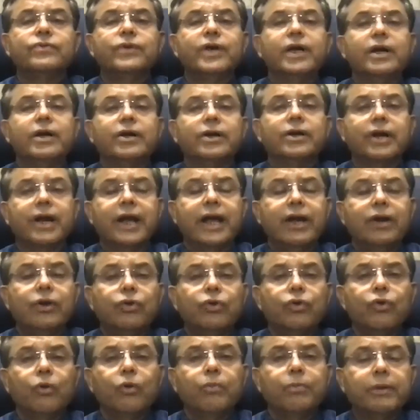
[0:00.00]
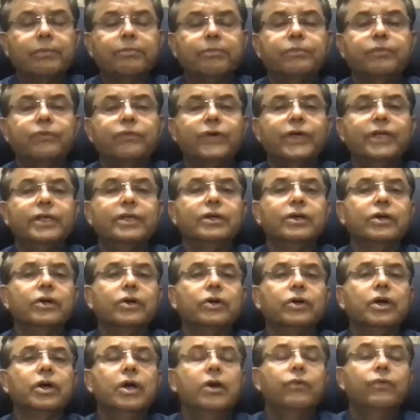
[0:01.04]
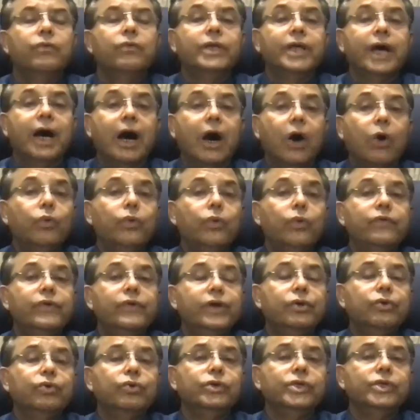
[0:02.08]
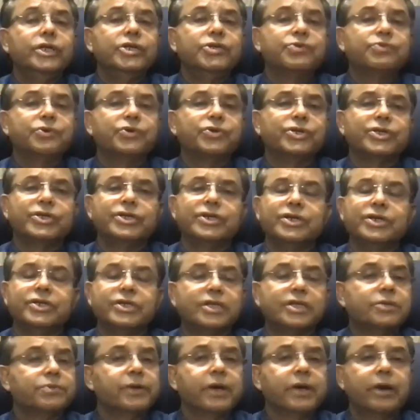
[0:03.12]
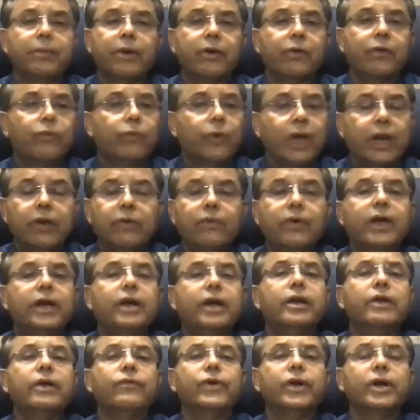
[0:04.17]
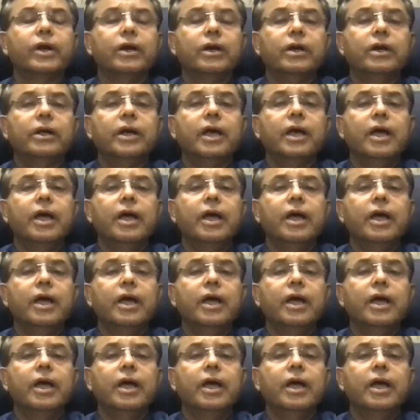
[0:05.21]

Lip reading: We are trying to cope up with how we will do these procedures. It's becoming very, very difficult.